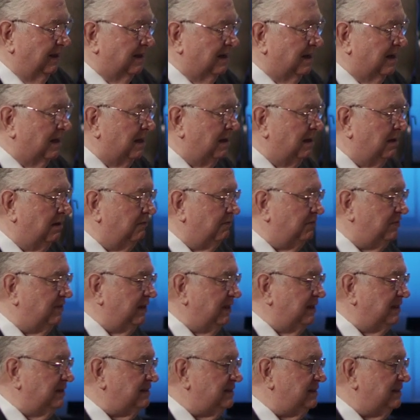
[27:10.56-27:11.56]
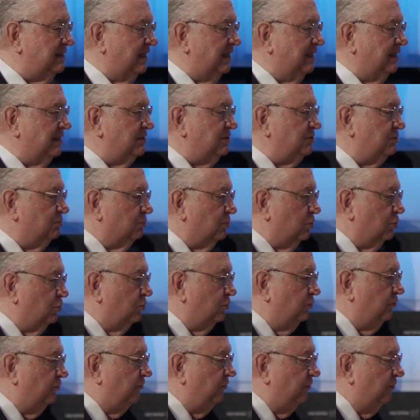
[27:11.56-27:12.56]
None of these things
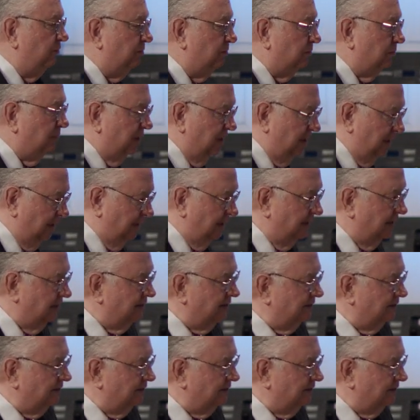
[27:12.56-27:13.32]
move me,